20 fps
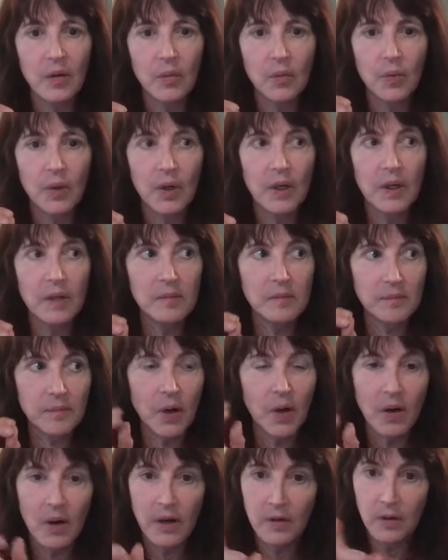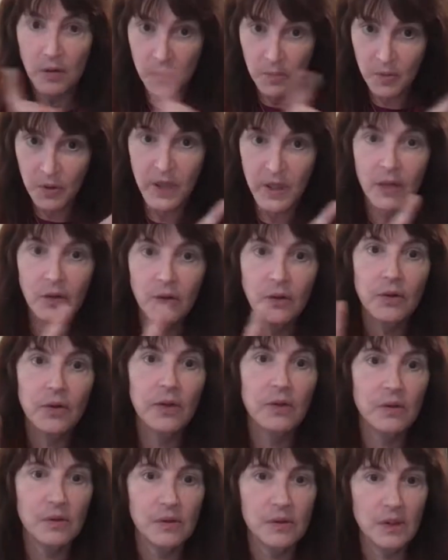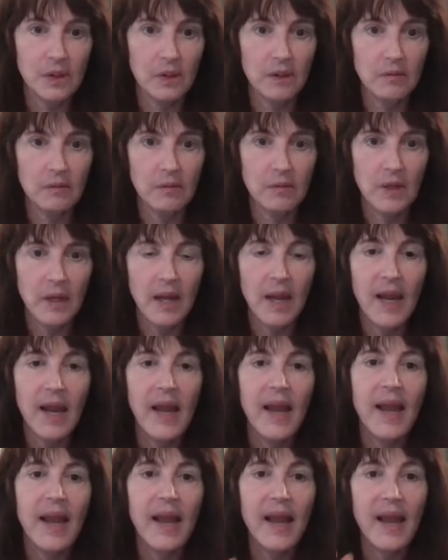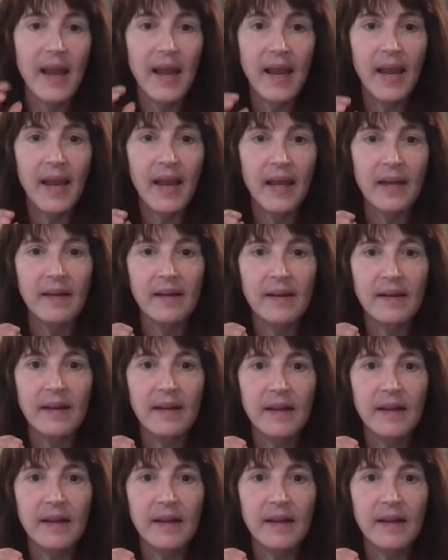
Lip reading: what part of your brain you're using. And